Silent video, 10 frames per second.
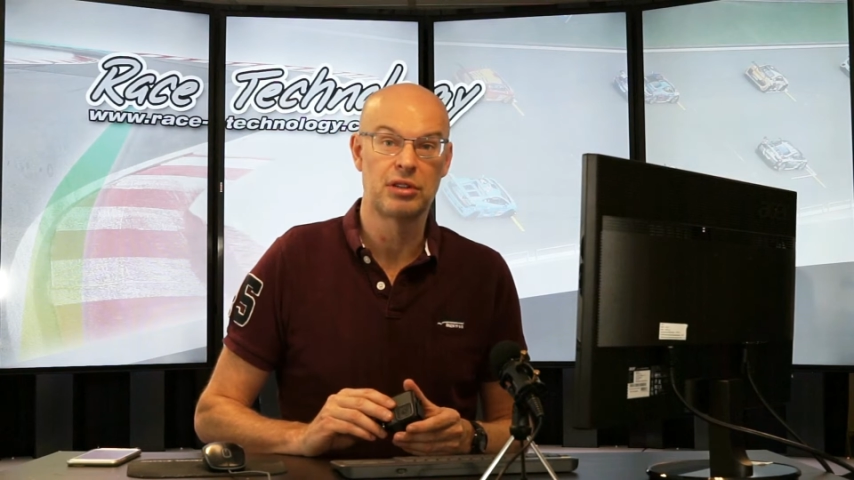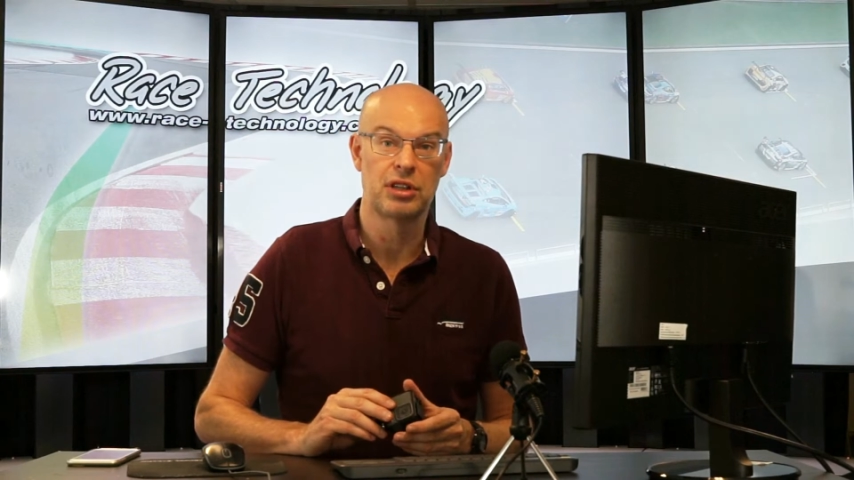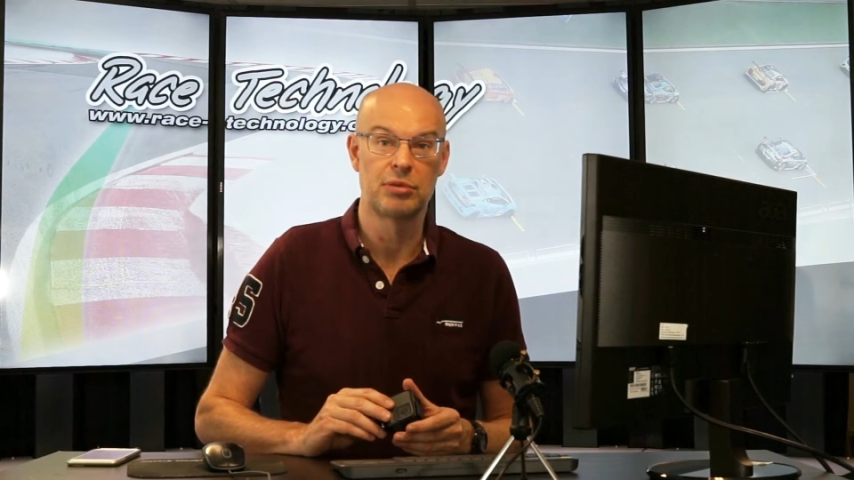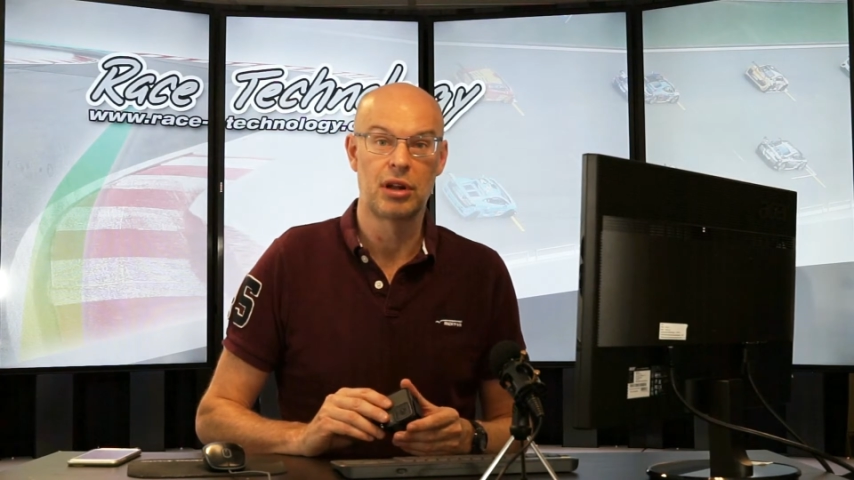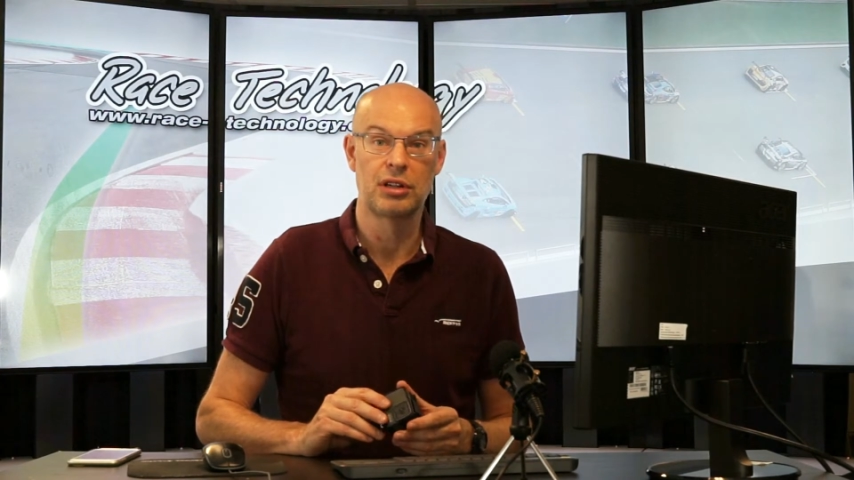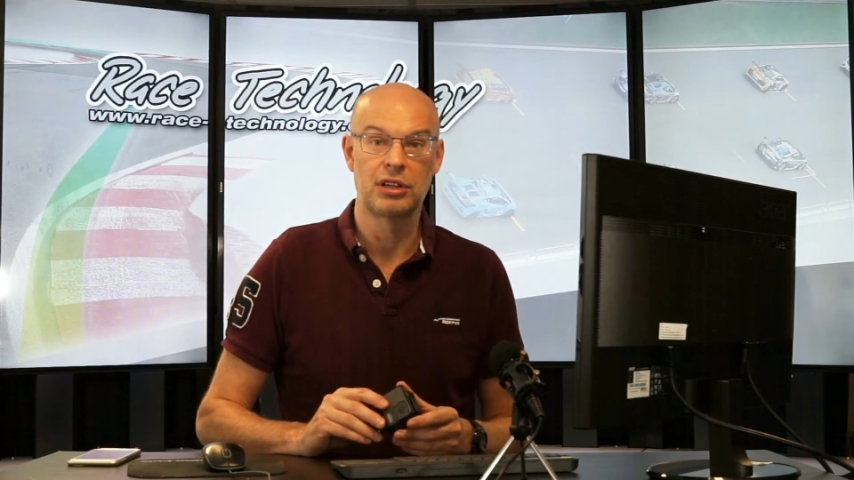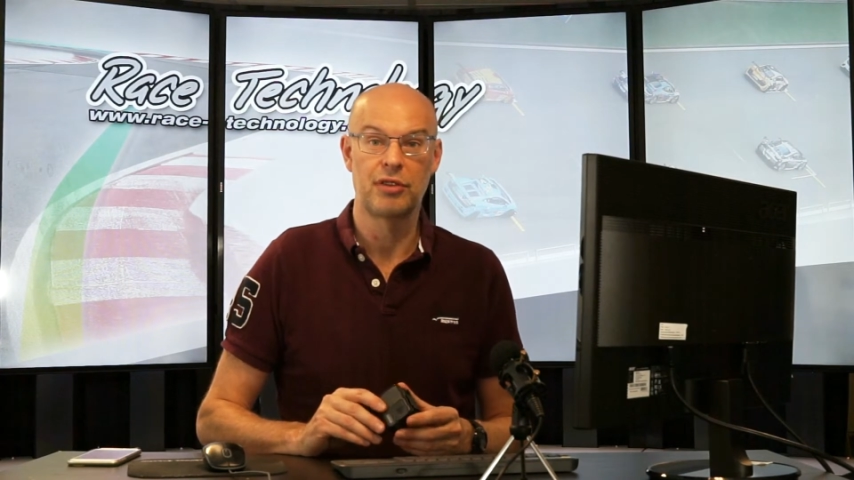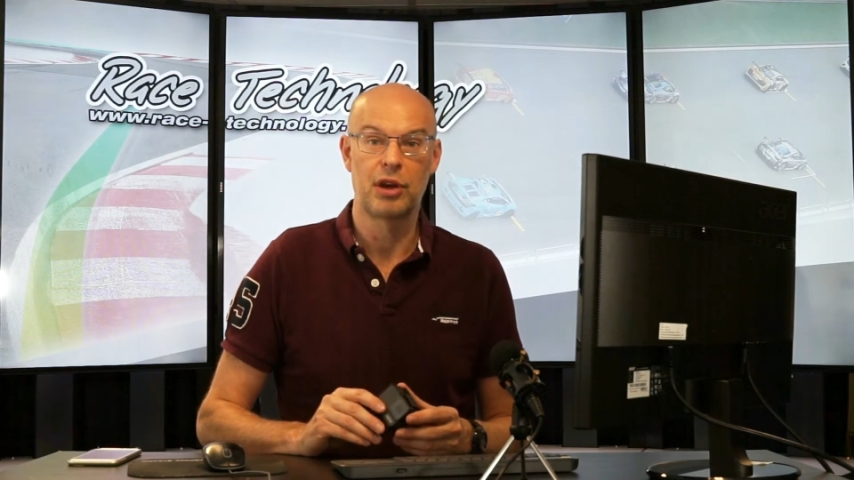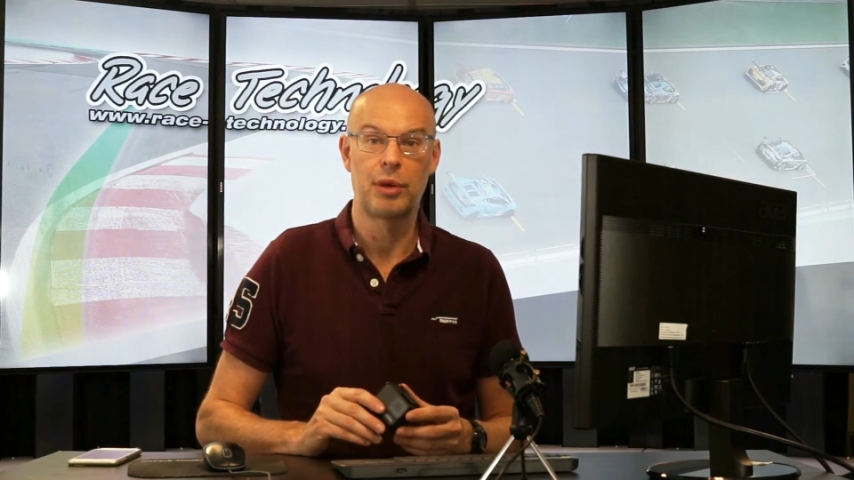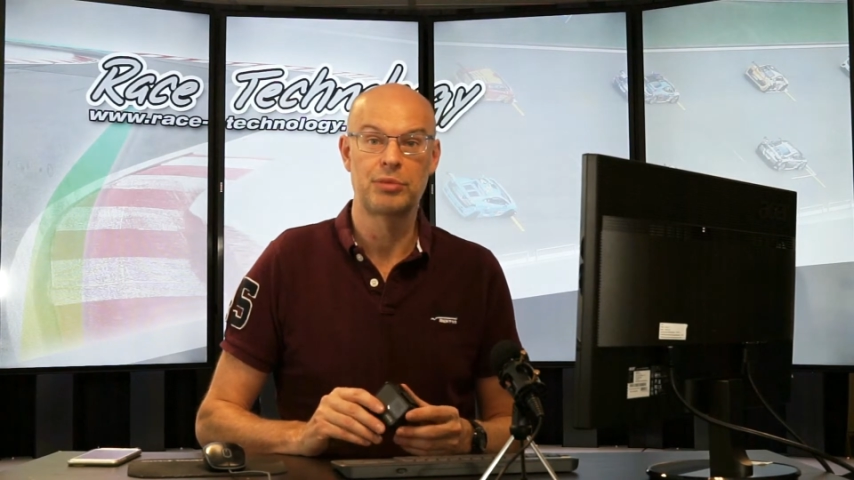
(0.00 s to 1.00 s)
terminology off
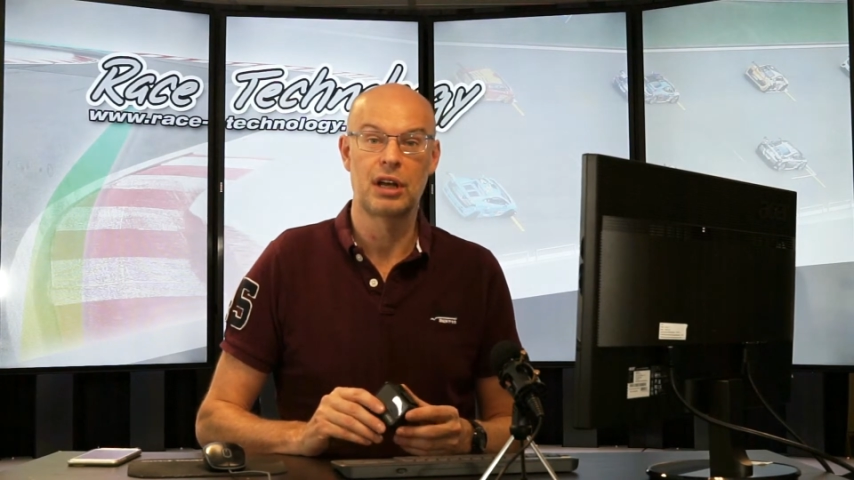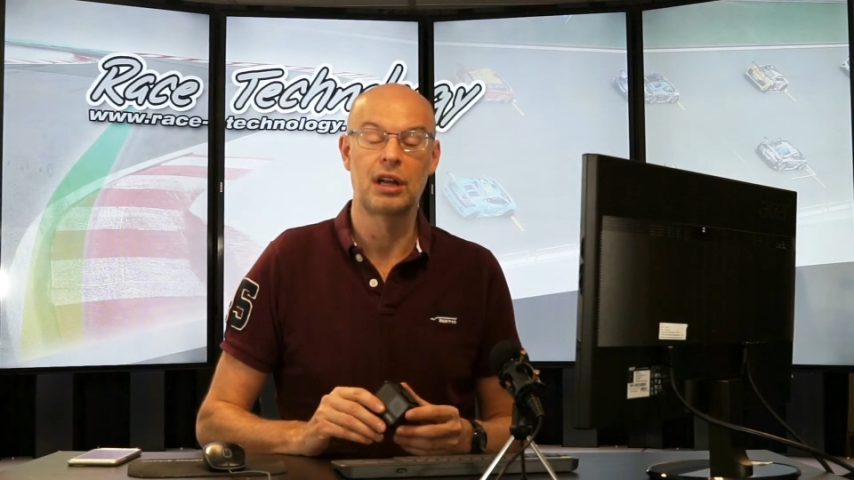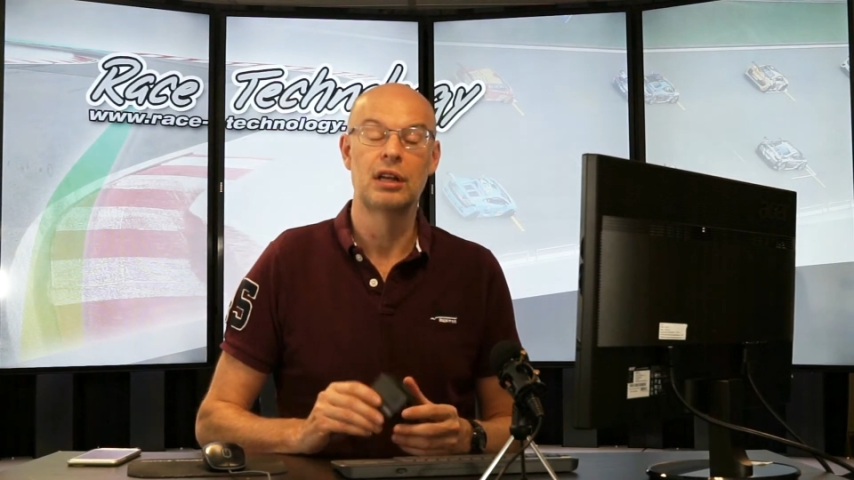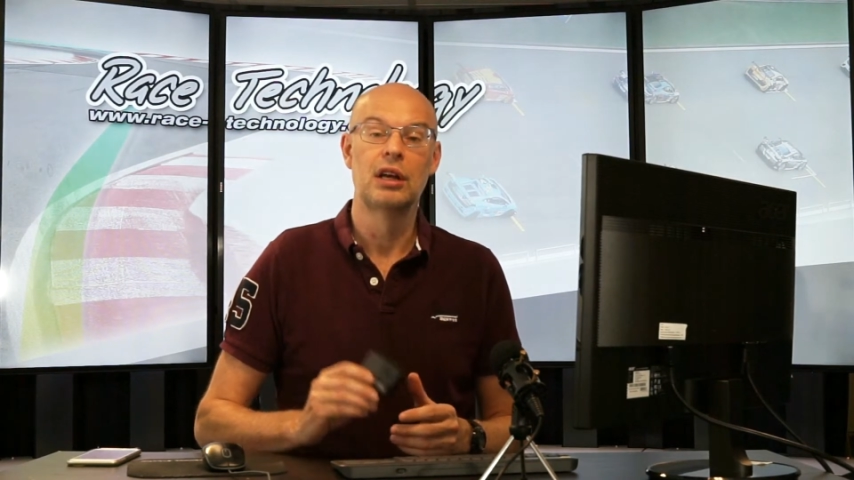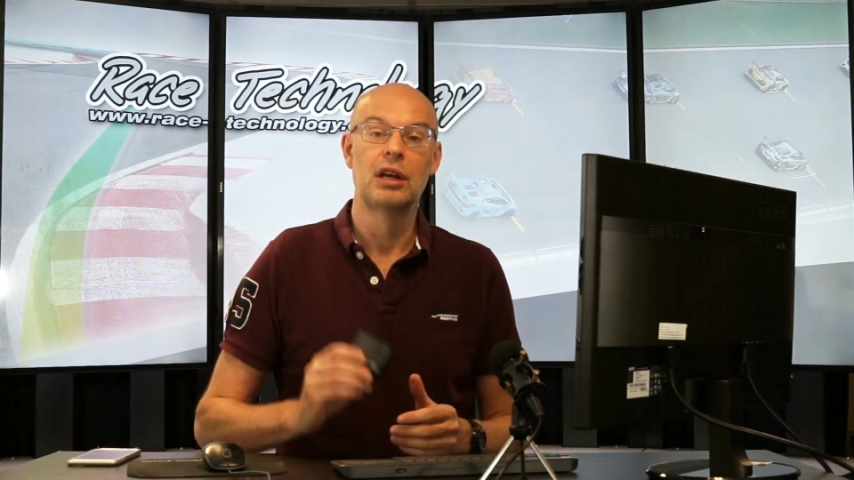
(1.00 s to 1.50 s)
their website.